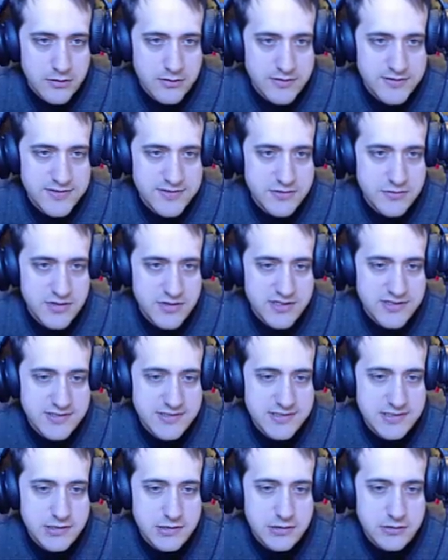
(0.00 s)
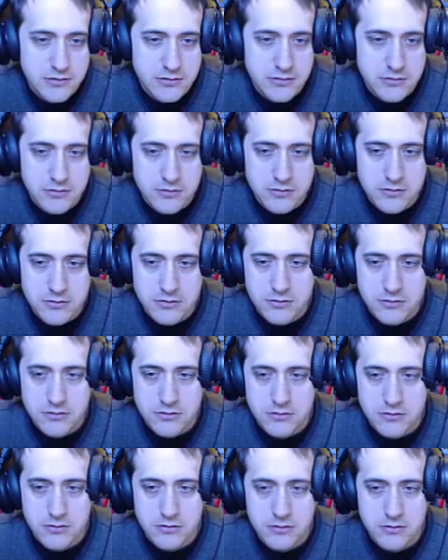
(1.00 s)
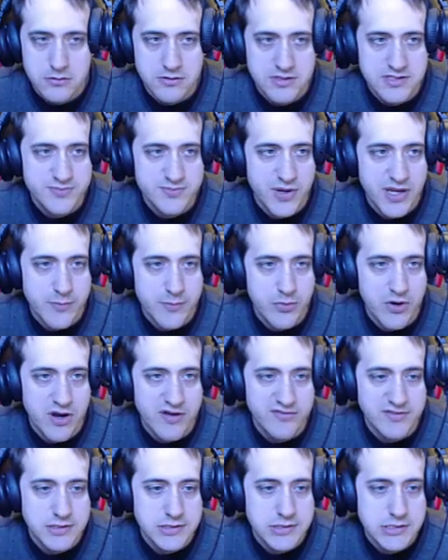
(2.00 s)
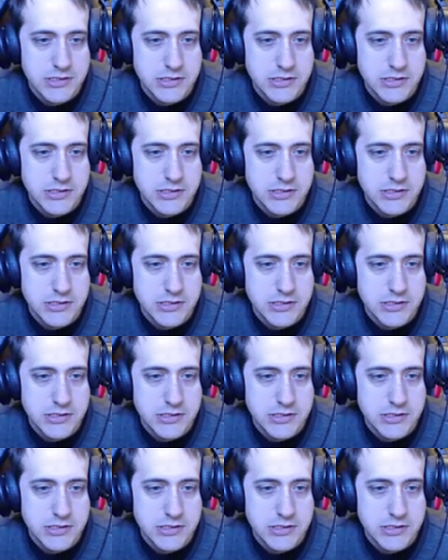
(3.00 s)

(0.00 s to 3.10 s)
Let's do this. Let's buy a province.